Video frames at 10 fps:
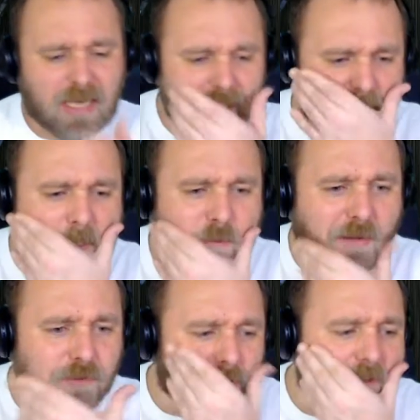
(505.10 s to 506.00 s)
tell you what,
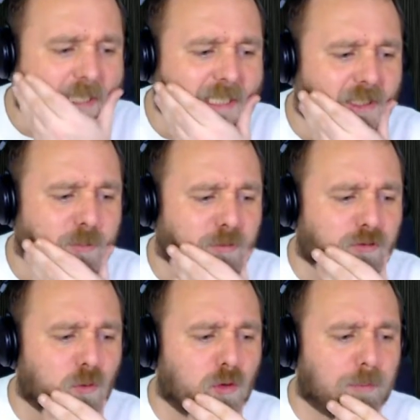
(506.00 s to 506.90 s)
I've told you guys this
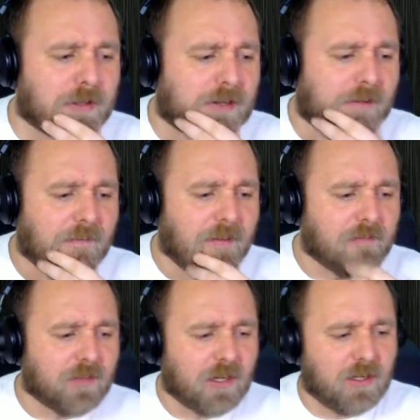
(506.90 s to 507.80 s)
before, but
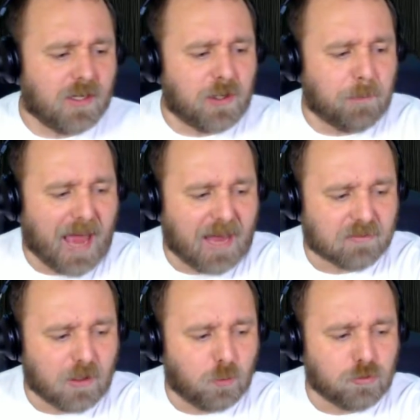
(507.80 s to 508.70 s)
in the past
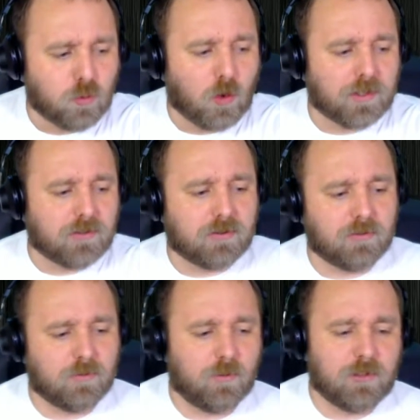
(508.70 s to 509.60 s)
I always wanted,
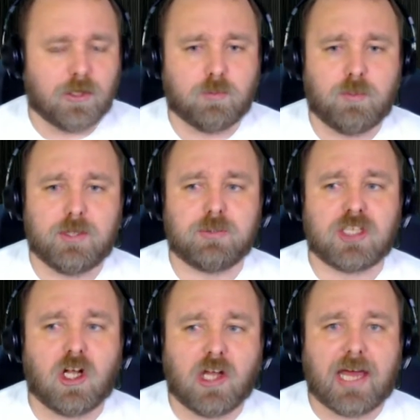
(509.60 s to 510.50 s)
you know, like when there was
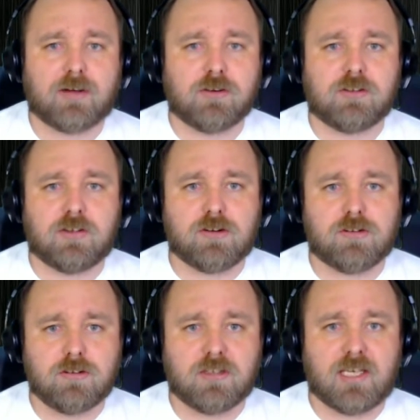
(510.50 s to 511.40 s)
collector's
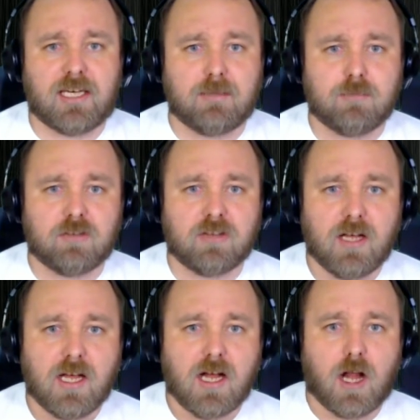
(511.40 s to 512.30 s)
editions of games,
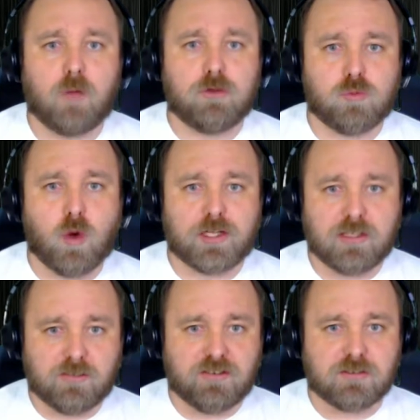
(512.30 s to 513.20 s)
I always wanted
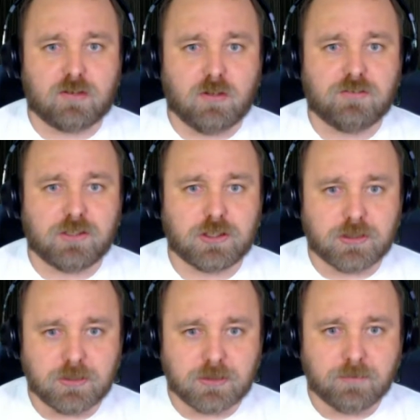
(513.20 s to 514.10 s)
the physical
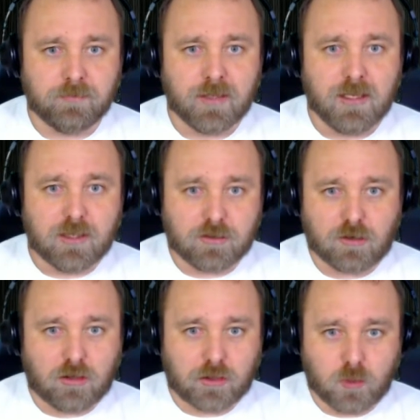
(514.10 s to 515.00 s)
versions, because
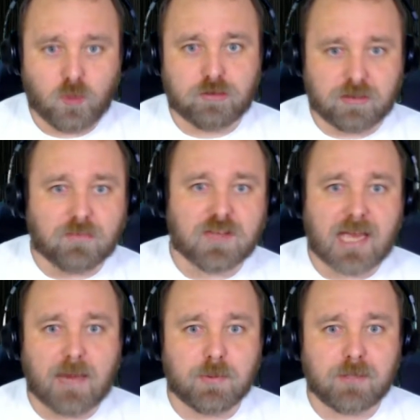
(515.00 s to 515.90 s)
all the cool stuff you
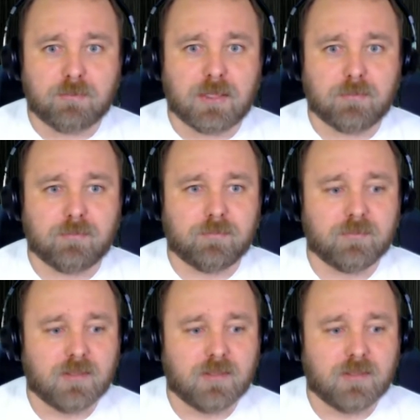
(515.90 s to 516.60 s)
get with them,